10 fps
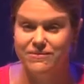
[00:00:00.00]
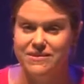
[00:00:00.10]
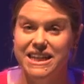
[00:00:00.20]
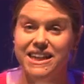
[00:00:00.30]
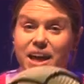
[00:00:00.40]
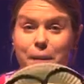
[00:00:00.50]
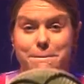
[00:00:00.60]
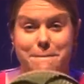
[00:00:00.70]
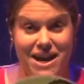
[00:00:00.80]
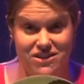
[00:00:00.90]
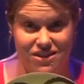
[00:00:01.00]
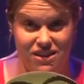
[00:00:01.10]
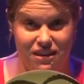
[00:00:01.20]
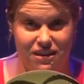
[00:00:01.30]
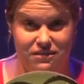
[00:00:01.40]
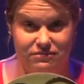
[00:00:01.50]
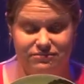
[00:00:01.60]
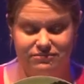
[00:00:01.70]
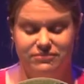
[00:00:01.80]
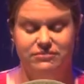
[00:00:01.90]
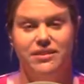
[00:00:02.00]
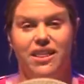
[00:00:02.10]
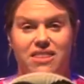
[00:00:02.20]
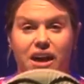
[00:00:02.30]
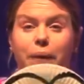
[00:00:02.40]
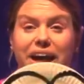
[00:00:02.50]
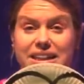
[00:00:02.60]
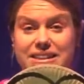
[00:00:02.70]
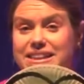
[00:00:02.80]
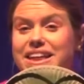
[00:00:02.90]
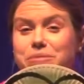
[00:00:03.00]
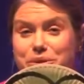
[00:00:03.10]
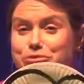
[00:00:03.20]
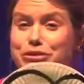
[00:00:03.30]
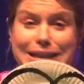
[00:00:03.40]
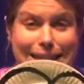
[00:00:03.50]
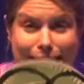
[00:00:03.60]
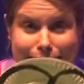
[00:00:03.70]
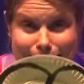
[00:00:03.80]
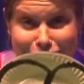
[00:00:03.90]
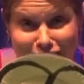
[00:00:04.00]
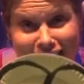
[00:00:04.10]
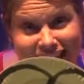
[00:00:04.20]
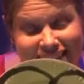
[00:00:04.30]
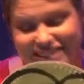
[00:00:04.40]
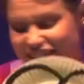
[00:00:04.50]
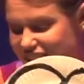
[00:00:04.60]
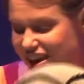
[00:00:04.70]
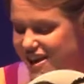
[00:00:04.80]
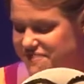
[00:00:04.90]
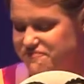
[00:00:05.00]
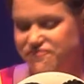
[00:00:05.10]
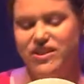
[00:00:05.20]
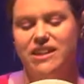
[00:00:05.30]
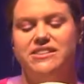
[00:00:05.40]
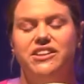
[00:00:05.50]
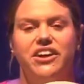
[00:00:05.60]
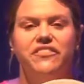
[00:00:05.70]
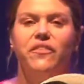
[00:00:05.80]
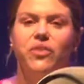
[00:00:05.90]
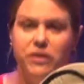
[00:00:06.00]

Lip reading: See? Much thicker. That way, it's going to be really easy for cutting, okay? So, we've